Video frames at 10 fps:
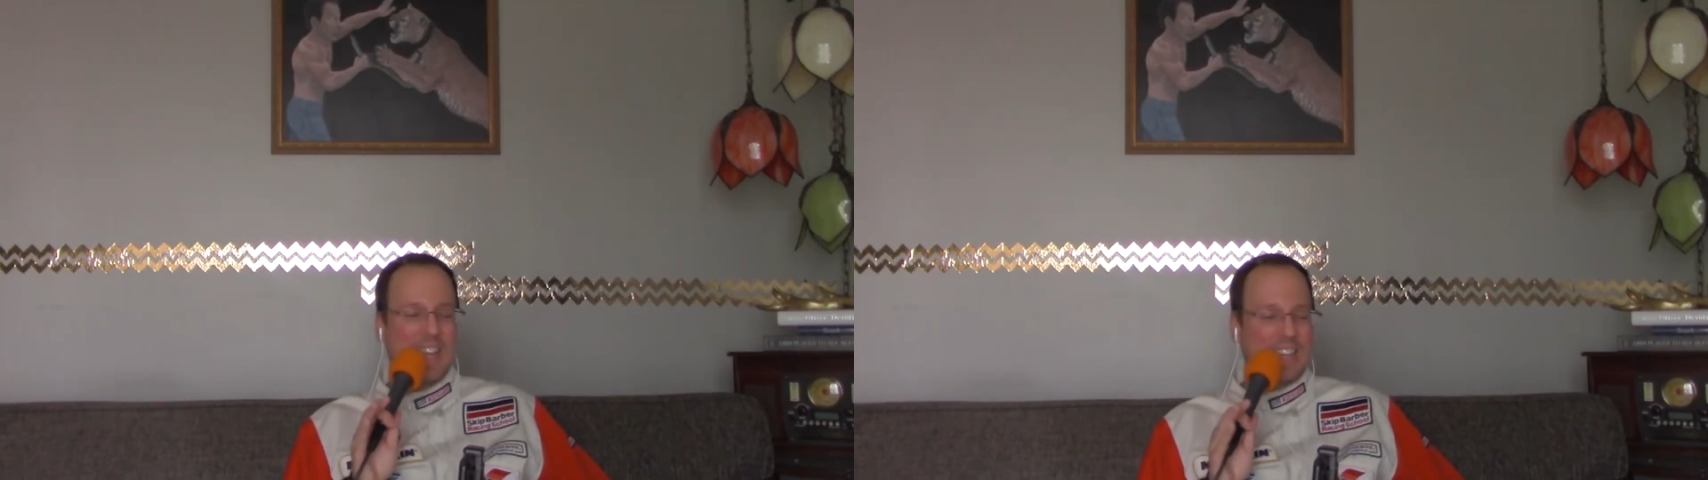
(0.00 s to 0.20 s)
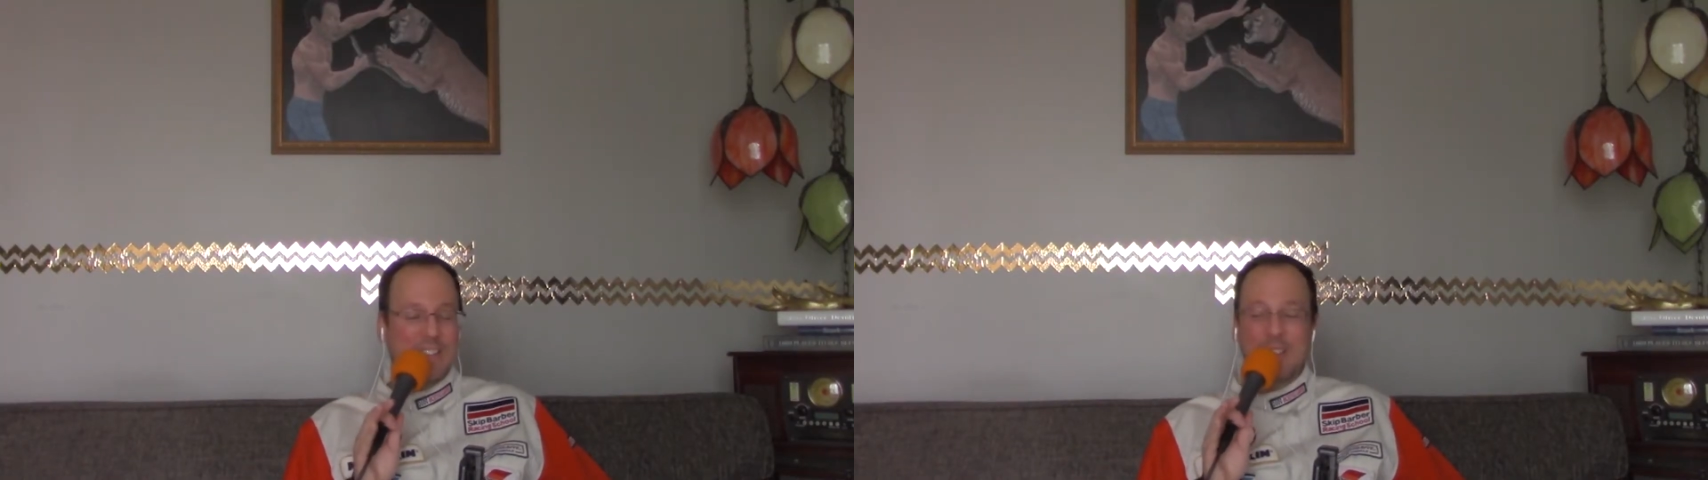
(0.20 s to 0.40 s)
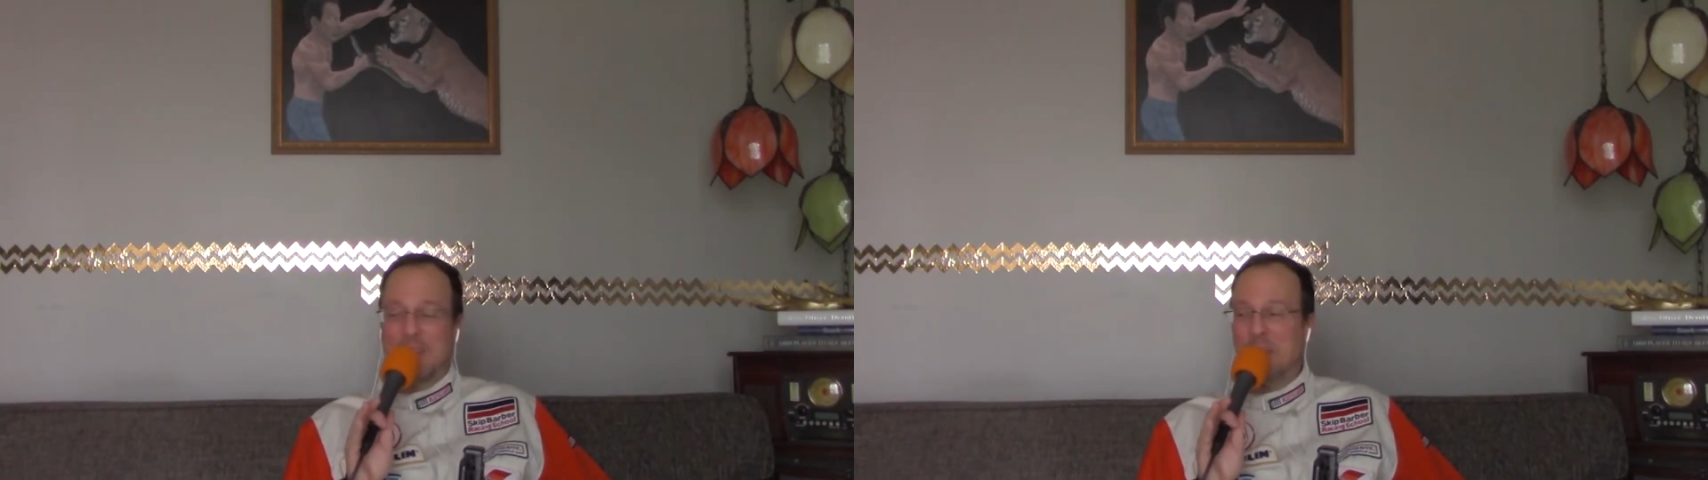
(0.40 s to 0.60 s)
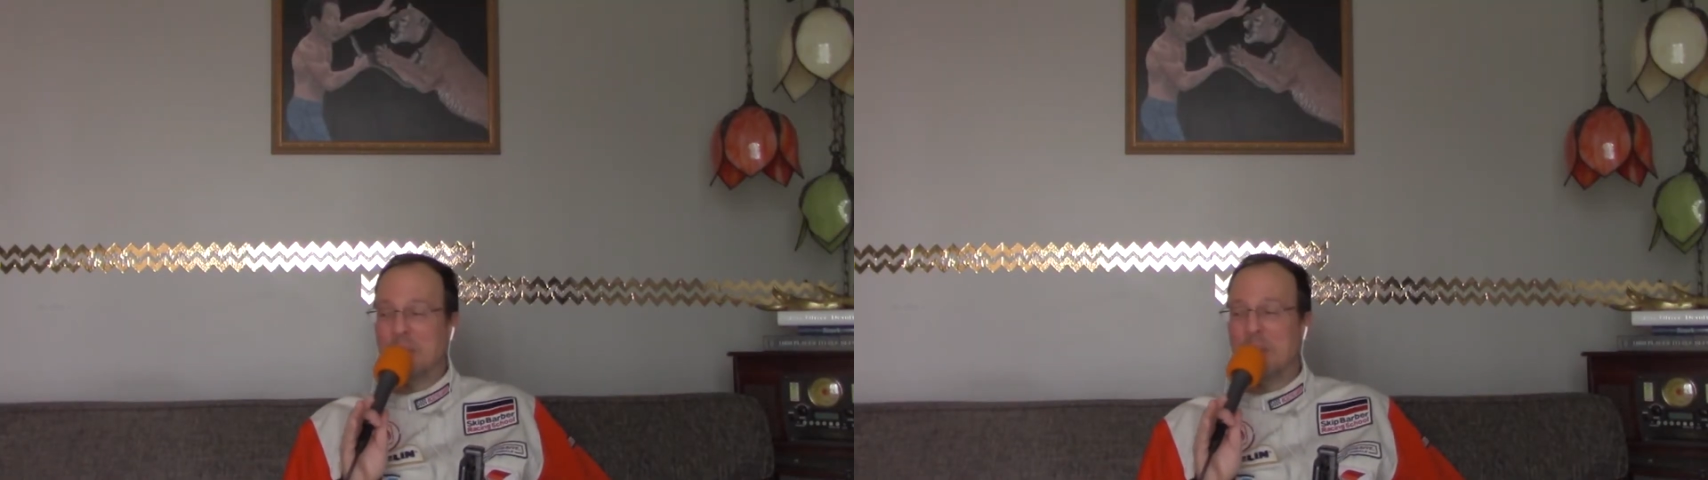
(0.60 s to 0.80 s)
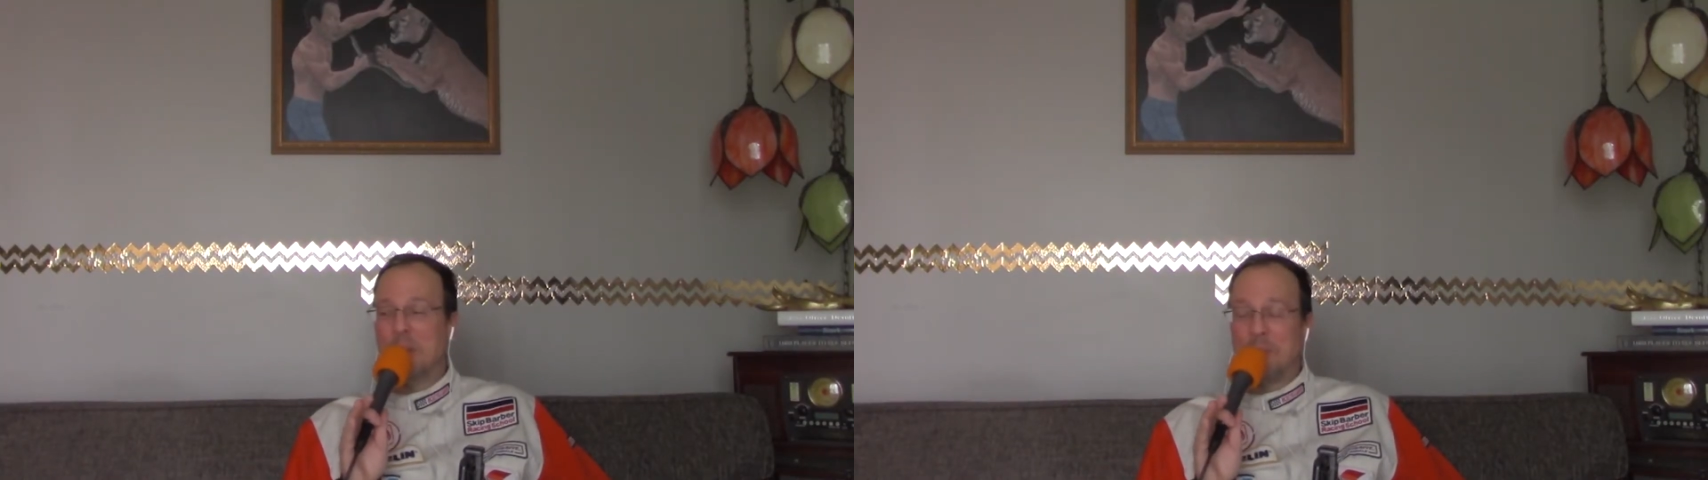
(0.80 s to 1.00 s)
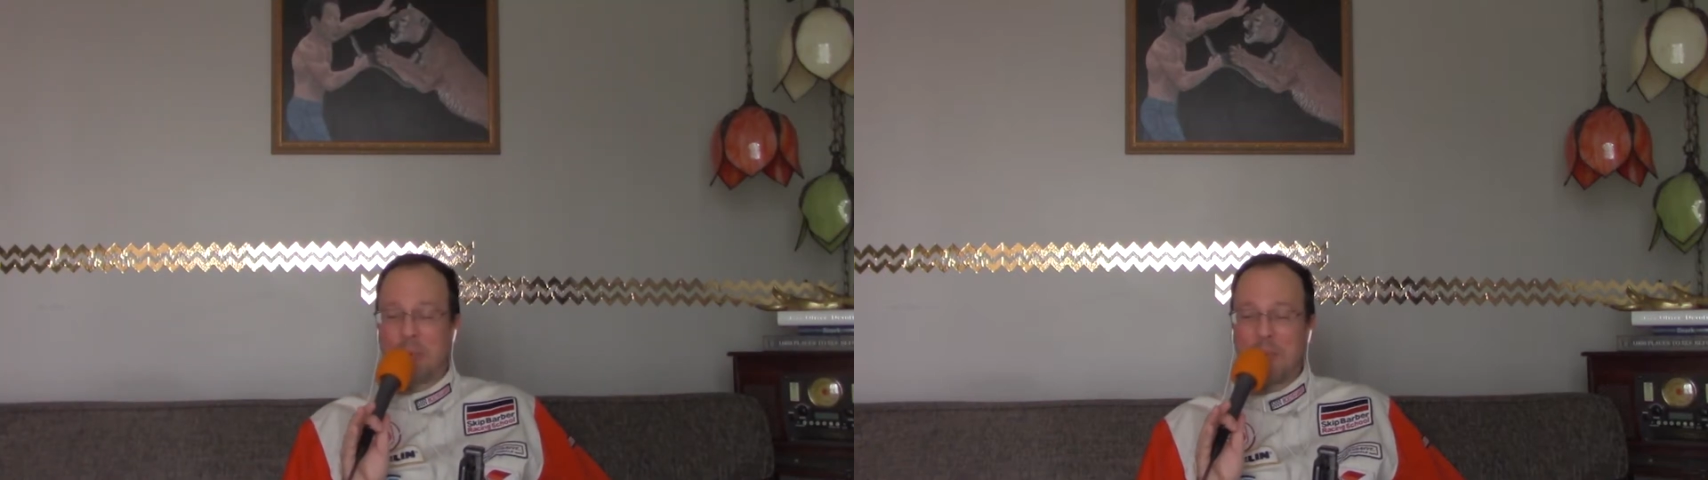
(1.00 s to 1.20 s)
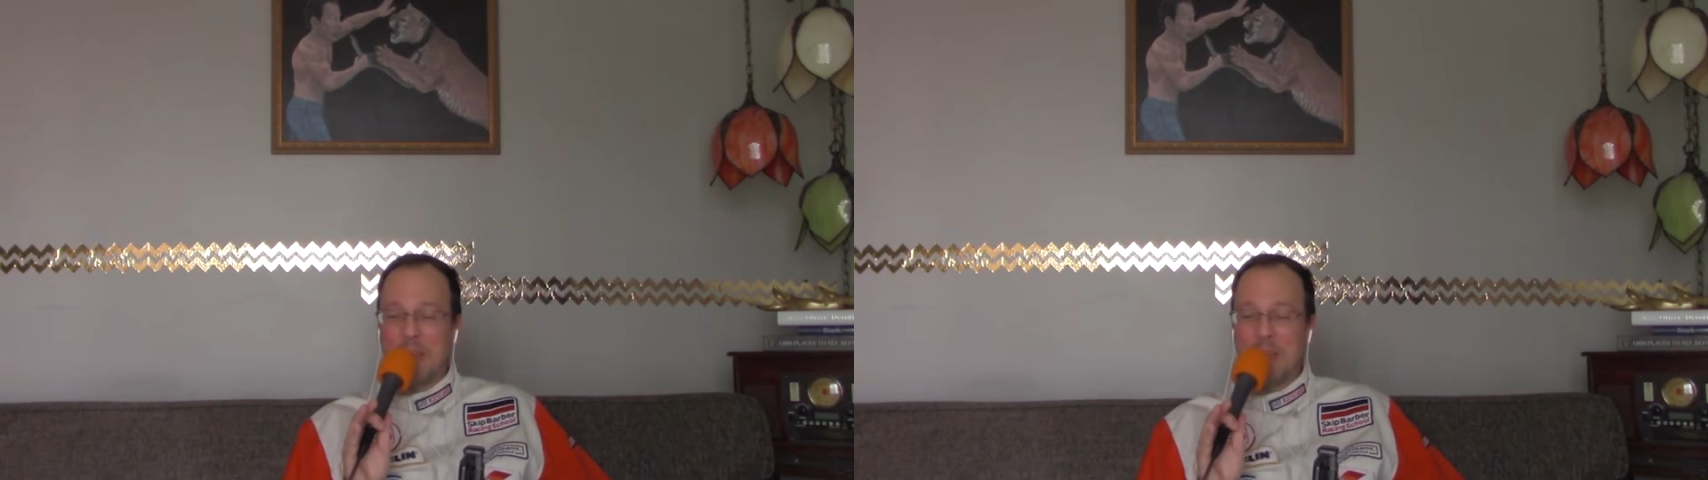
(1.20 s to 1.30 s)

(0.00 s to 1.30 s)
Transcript: this is going to be pretty